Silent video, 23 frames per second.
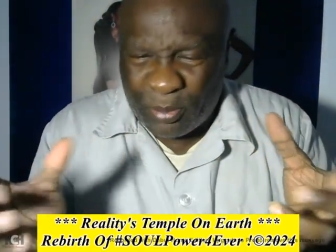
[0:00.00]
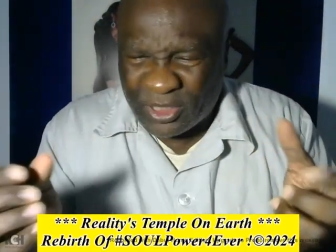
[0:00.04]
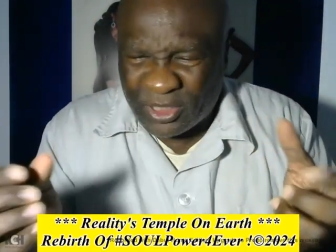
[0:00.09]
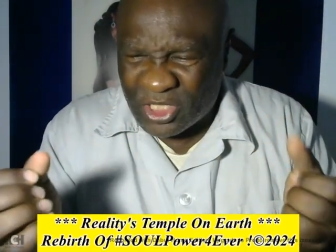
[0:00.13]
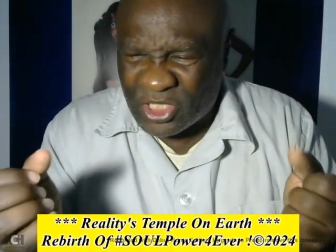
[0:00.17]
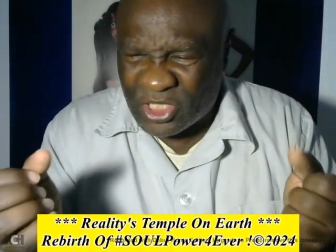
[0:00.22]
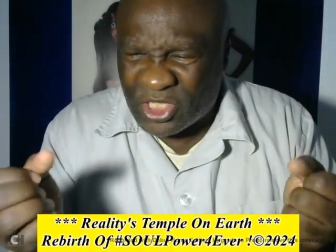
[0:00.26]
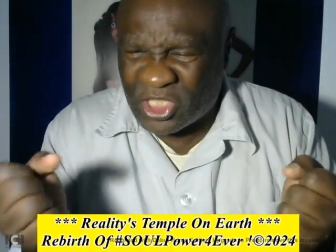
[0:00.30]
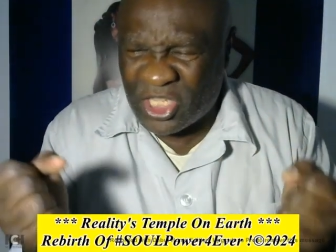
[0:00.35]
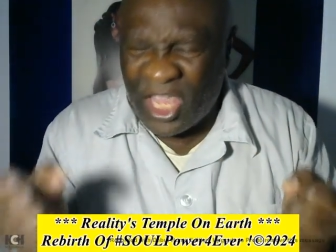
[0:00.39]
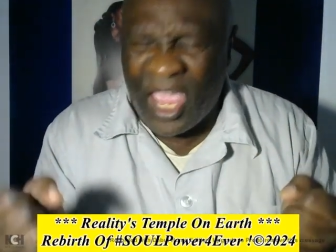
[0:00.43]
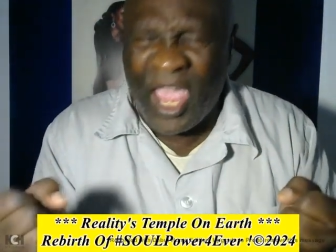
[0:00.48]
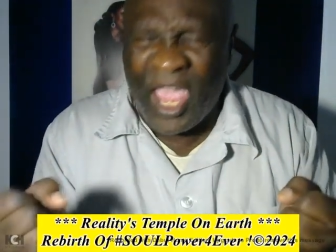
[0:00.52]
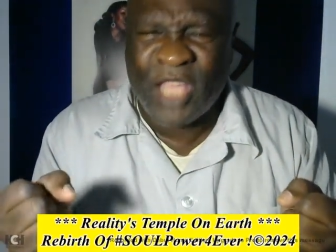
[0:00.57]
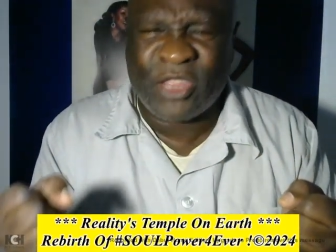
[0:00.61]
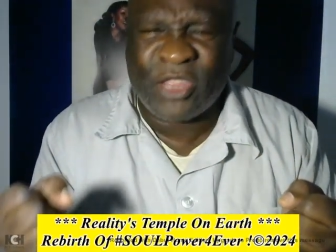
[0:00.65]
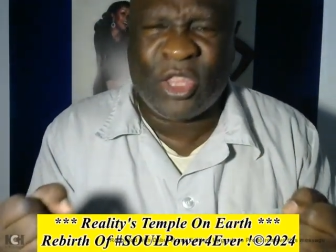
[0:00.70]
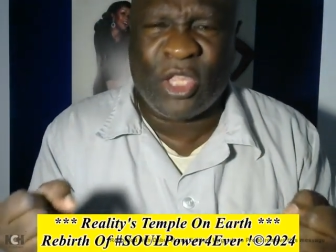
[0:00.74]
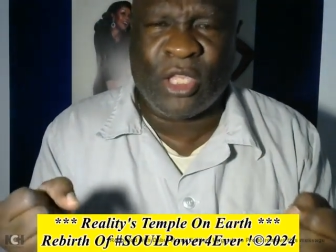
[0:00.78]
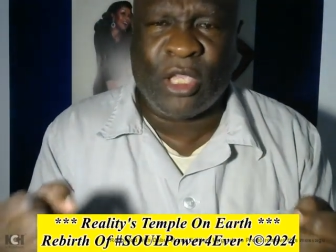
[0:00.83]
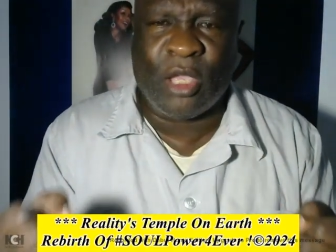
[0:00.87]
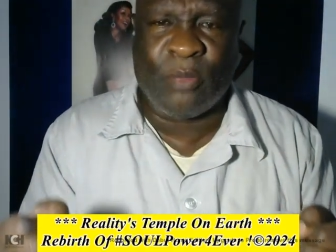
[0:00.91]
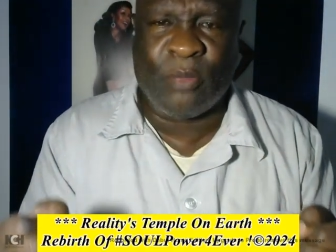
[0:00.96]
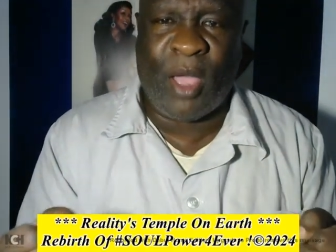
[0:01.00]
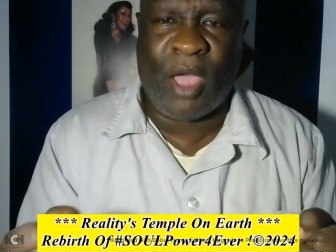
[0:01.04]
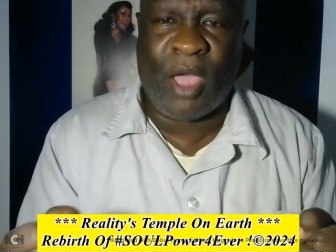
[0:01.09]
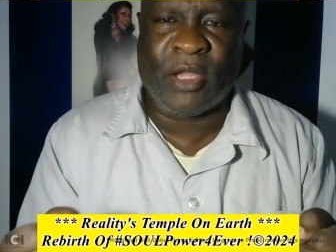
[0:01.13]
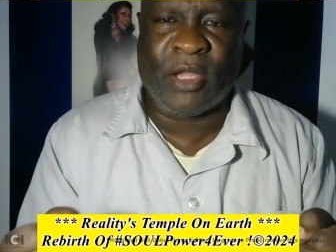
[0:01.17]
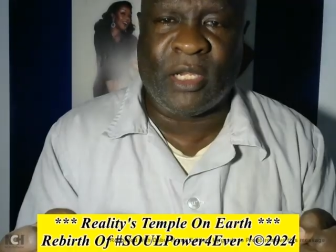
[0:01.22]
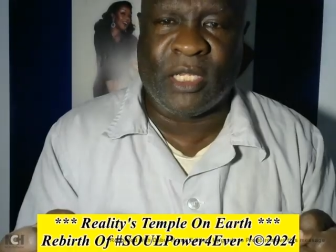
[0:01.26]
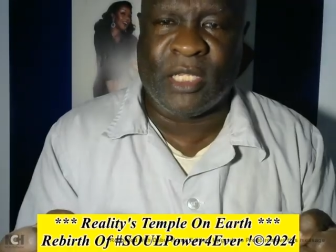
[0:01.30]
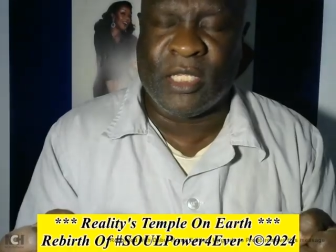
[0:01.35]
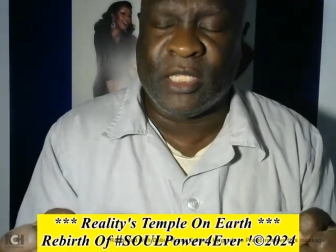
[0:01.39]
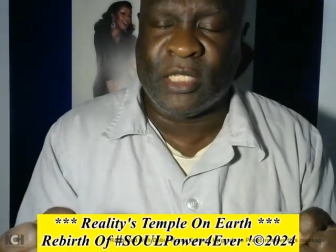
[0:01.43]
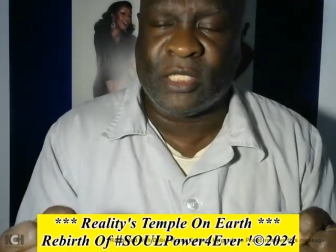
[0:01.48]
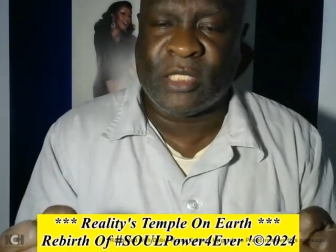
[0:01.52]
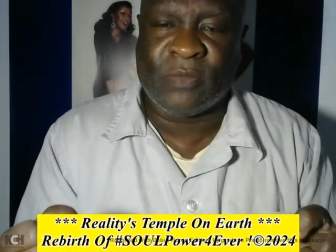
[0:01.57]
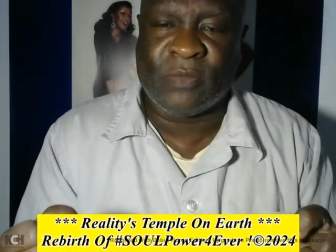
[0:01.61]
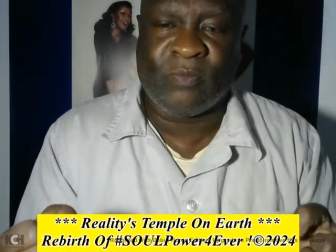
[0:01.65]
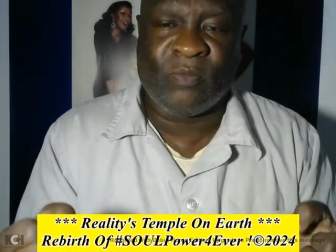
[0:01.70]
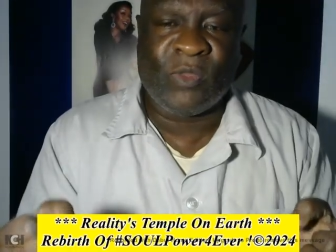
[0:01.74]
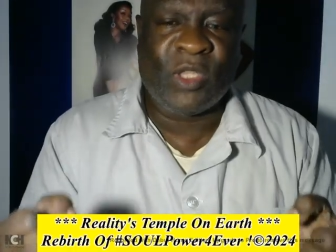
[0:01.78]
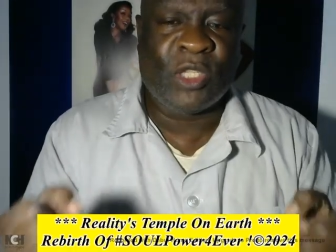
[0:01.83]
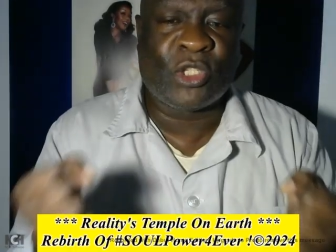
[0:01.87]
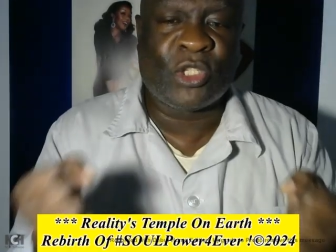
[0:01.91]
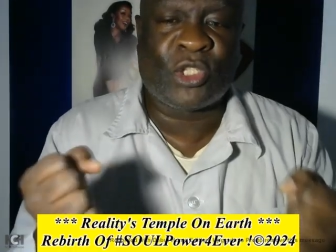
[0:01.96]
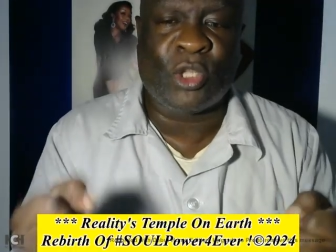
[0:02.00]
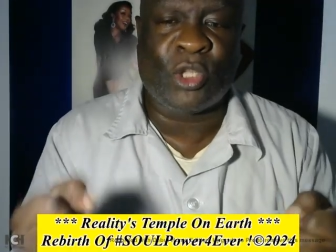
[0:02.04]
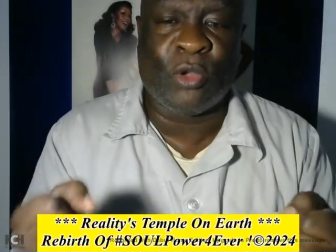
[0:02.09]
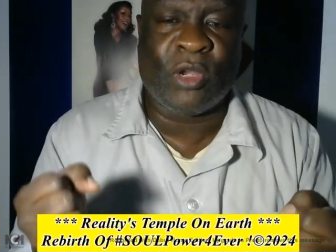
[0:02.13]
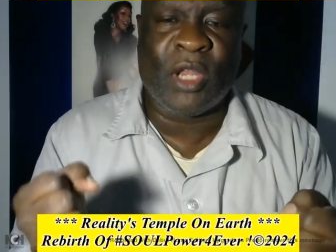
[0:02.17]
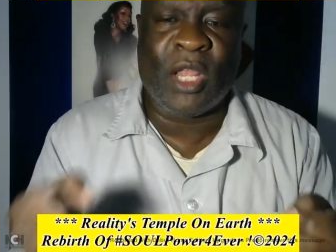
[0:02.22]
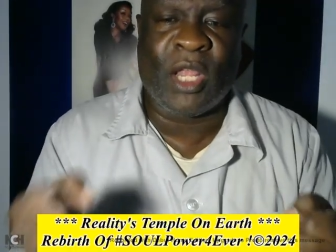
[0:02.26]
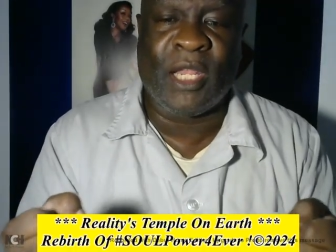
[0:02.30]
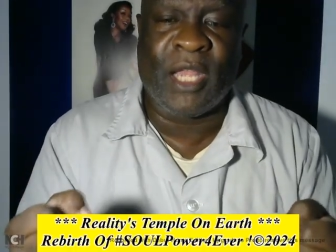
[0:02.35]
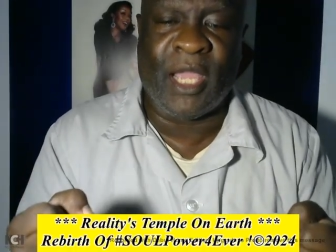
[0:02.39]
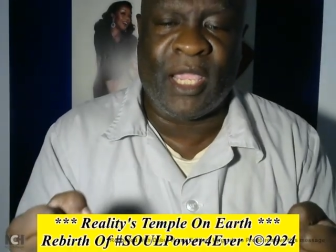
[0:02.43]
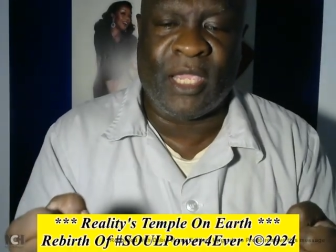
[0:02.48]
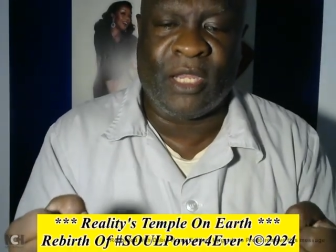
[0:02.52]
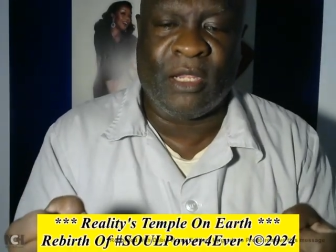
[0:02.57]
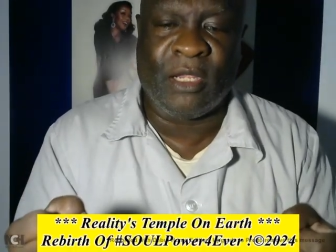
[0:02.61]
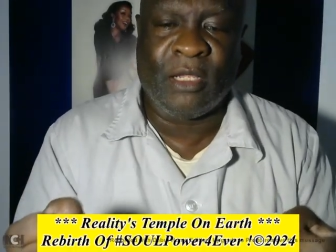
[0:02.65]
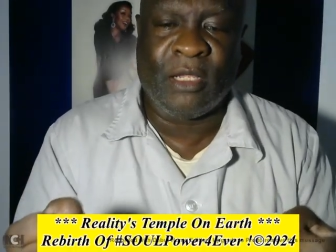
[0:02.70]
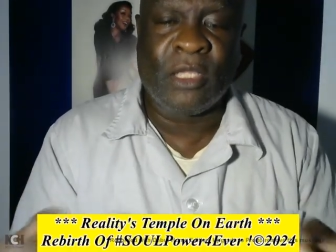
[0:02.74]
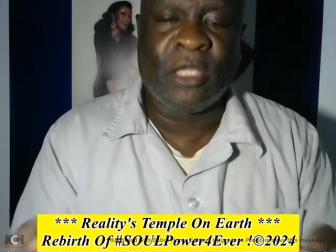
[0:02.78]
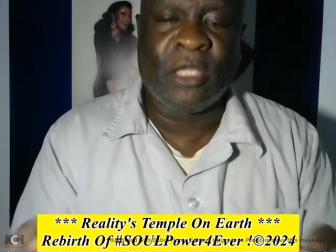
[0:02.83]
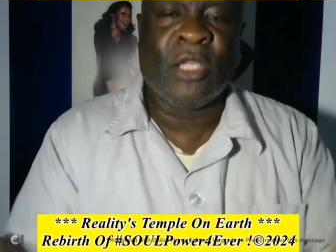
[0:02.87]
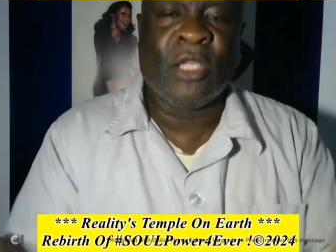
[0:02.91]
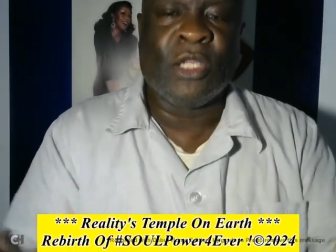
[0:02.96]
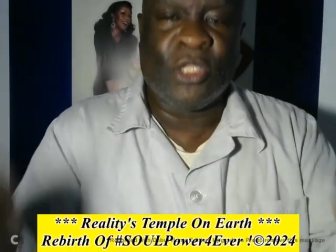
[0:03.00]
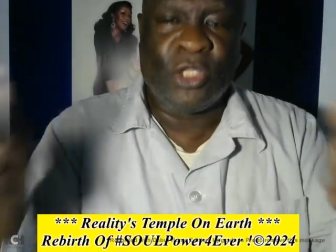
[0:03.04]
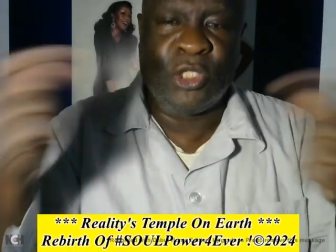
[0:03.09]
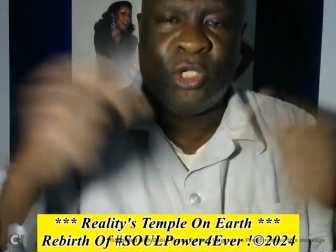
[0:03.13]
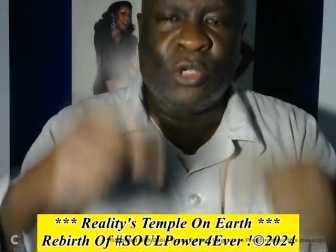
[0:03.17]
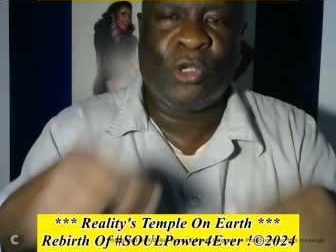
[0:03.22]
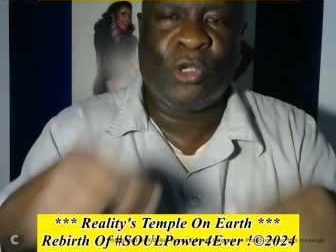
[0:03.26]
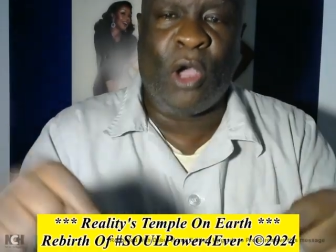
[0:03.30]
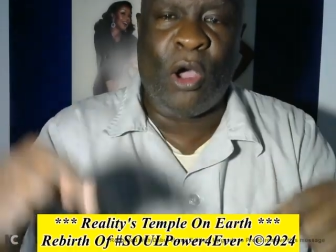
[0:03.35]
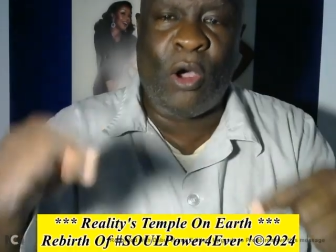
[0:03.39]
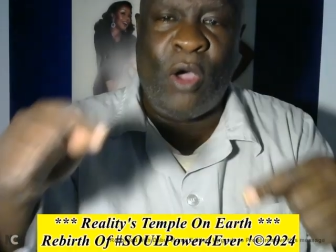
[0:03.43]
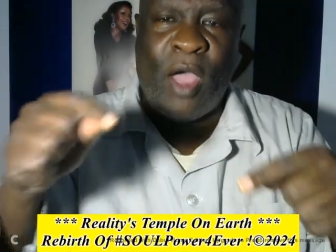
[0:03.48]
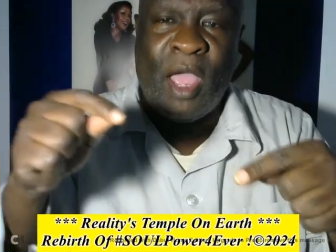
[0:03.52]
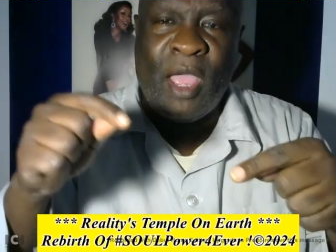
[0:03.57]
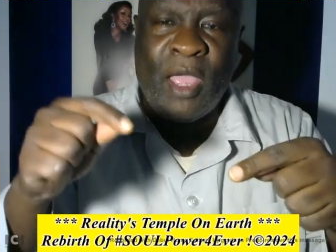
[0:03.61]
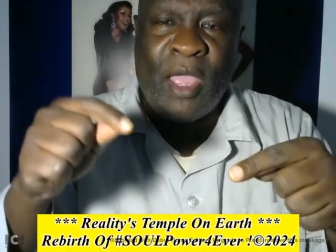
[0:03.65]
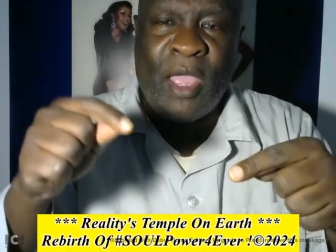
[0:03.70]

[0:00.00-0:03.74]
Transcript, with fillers: But the sad thing about it is, sooner or later, you're going